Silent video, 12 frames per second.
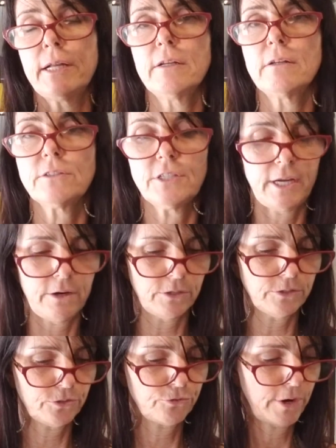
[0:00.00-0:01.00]
it'll tear a
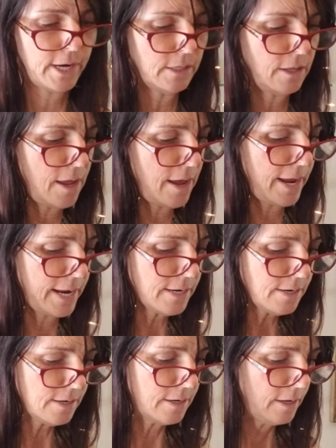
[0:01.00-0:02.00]
straight
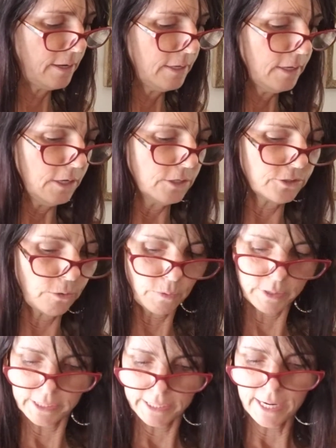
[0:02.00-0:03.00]
line. So we're
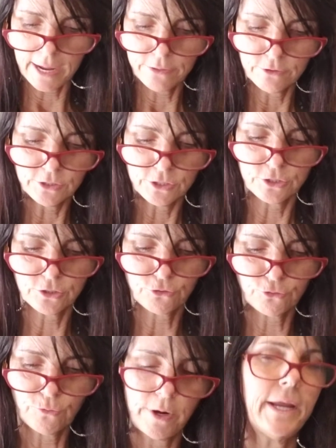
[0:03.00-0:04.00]
going to gather
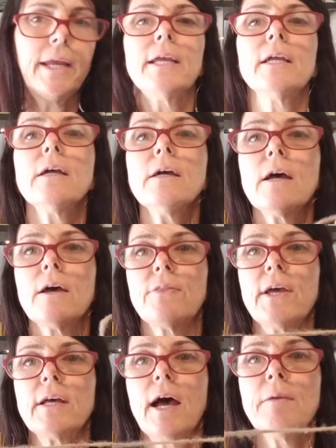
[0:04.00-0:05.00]
string.
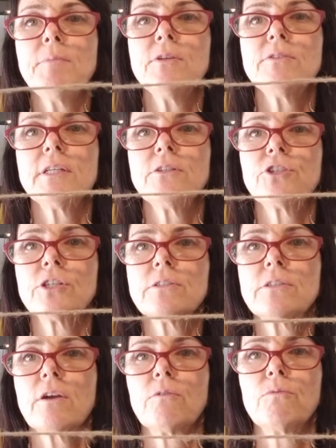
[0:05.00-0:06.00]
That I'm using
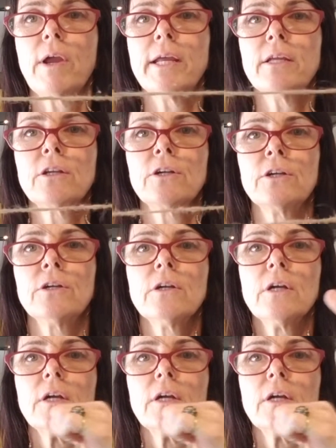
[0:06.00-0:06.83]
just a regular